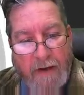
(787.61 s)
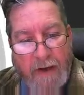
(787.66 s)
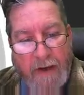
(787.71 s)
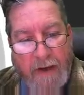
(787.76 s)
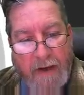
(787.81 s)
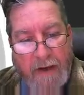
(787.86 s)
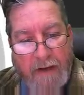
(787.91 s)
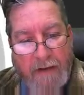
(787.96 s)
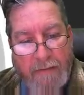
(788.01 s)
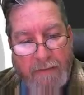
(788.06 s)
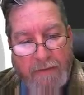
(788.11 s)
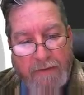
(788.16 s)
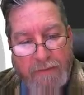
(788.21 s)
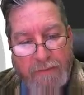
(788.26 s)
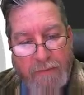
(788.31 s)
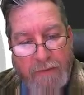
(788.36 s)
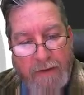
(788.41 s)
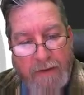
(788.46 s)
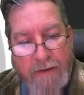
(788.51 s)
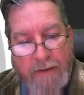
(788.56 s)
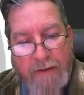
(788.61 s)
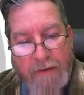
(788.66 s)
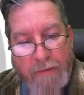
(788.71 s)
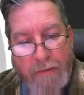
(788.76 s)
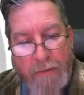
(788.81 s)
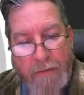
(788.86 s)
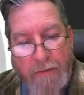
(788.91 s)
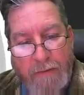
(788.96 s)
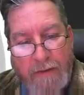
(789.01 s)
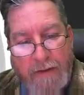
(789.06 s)
And it was really
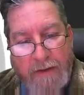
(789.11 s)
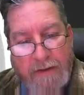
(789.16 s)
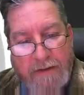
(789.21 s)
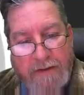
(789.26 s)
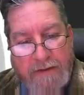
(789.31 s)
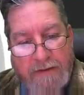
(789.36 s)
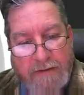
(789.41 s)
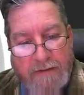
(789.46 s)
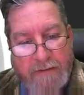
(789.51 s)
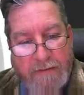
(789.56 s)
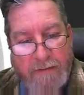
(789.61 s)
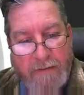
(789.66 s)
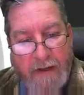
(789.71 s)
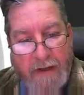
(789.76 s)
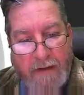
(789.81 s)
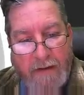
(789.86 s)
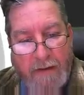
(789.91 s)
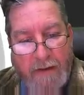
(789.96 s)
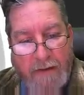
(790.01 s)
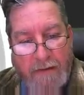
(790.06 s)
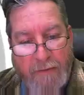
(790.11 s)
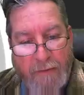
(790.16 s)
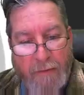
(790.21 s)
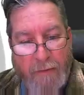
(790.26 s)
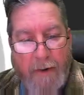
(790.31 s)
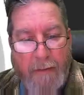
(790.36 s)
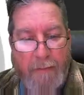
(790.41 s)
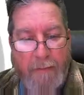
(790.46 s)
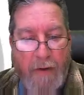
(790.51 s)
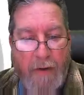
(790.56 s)
cool because you know I
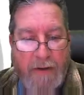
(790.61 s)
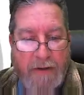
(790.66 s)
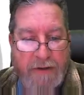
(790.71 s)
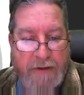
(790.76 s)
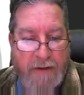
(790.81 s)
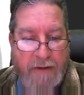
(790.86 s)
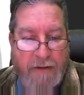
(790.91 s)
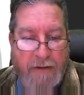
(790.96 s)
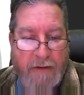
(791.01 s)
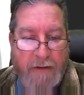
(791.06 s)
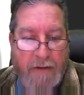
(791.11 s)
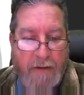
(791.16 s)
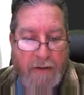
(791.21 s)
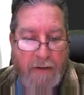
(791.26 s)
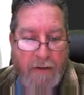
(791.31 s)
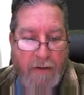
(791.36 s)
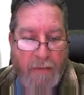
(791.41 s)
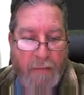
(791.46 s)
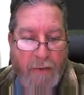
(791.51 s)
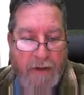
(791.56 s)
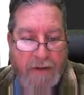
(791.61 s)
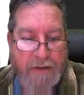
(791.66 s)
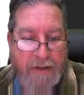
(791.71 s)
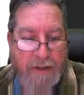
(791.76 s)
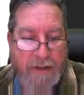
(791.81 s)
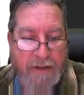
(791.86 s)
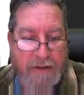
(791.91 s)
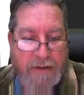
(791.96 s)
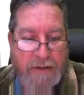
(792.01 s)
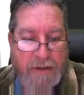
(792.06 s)
grew up watching watching
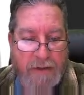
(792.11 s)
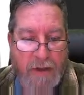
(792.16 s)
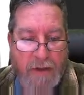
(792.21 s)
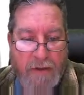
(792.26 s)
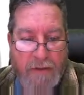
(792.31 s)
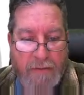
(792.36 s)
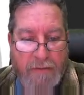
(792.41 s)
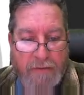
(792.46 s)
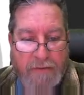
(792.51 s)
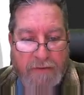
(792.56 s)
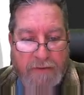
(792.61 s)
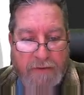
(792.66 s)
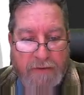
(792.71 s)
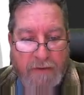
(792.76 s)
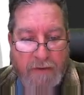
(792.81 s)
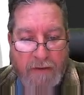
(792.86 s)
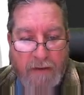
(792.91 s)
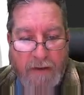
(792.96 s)
his shows,